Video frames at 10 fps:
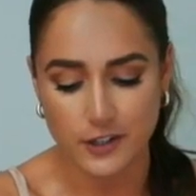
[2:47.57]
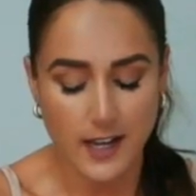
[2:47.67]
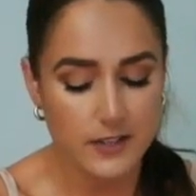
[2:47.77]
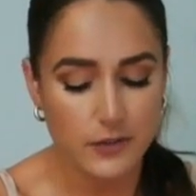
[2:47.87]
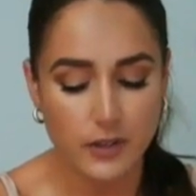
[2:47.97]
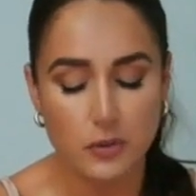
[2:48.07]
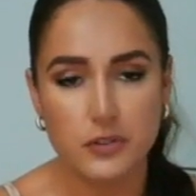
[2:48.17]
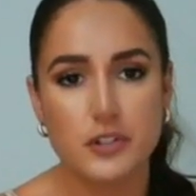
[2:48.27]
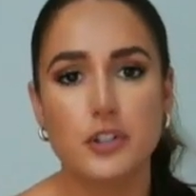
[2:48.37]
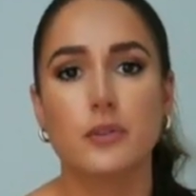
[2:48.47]
As you get
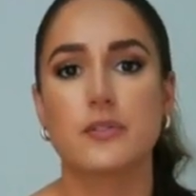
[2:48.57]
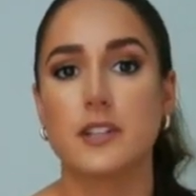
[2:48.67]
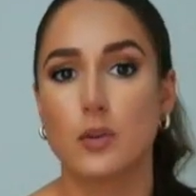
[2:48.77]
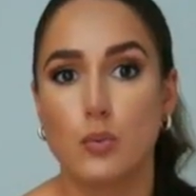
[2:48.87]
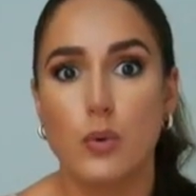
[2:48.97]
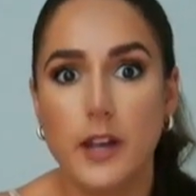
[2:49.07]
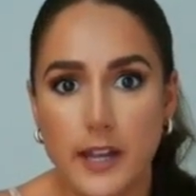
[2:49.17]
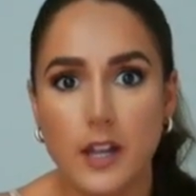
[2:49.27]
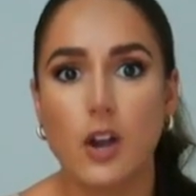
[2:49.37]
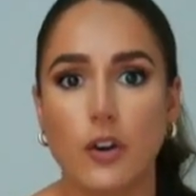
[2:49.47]
older too, it's like
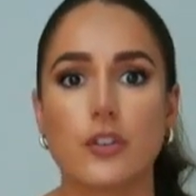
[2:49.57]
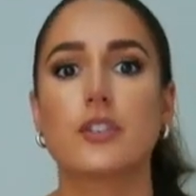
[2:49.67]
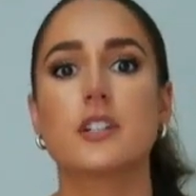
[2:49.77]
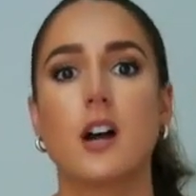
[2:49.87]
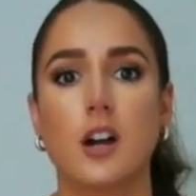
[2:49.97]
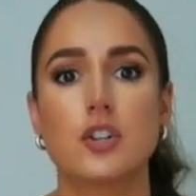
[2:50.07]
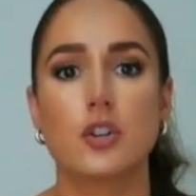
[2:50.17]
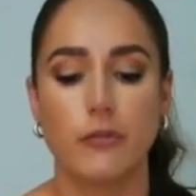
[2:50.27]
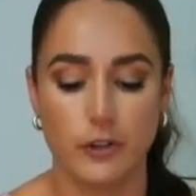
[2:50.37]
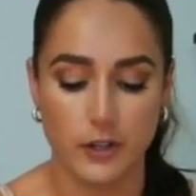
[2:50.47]
way harder to hunch
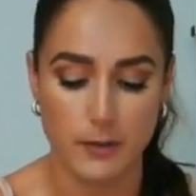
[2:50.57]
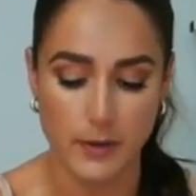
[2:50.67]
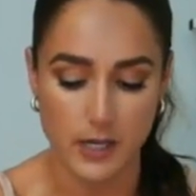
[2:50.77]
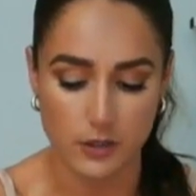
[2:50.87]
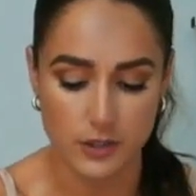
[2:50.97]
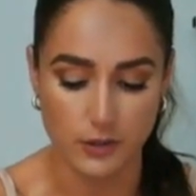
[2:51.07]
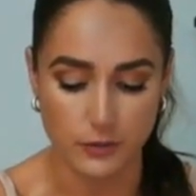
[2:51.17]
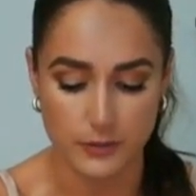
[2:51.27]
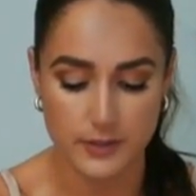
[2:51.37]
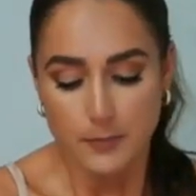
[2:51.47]
over and paint your
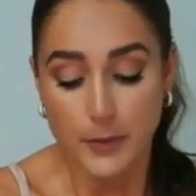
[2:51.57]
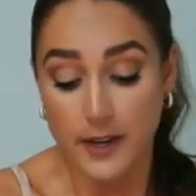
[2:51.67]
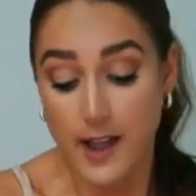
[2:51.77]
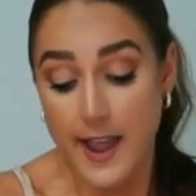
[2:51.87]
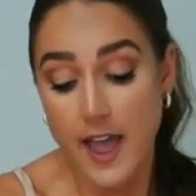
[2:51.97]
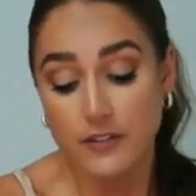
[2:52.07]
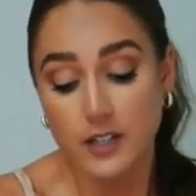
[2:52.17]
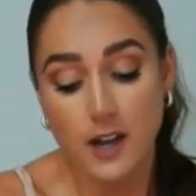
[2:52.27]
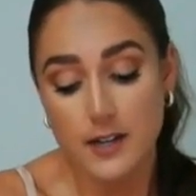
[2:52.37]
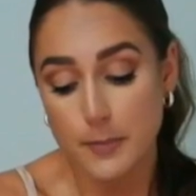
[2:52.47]
toes, but I haven't
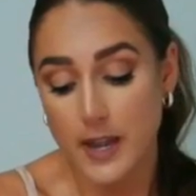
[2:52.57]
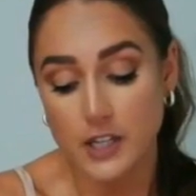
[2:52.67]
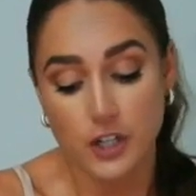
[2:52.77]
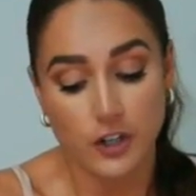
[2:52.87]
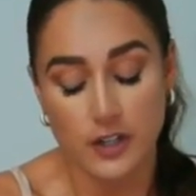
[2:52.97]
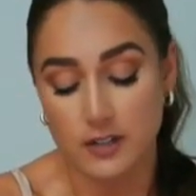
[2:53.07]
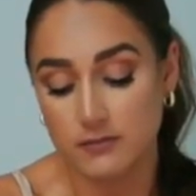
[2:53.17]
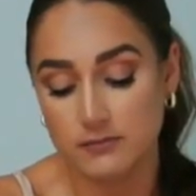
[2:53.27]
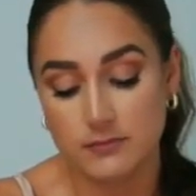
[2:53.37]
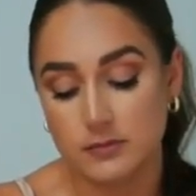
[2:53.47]
gotten a pedicure in